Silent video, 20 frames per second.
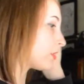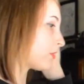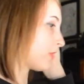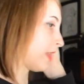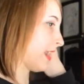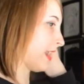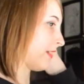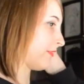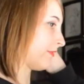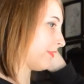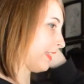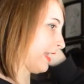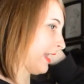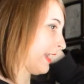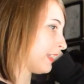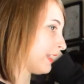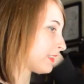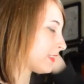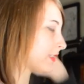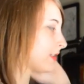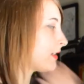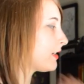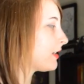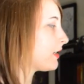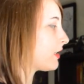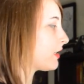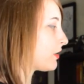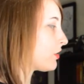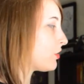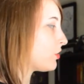you have that,
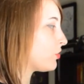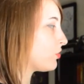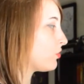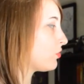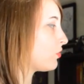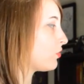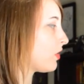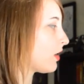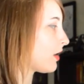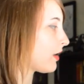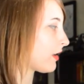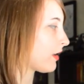you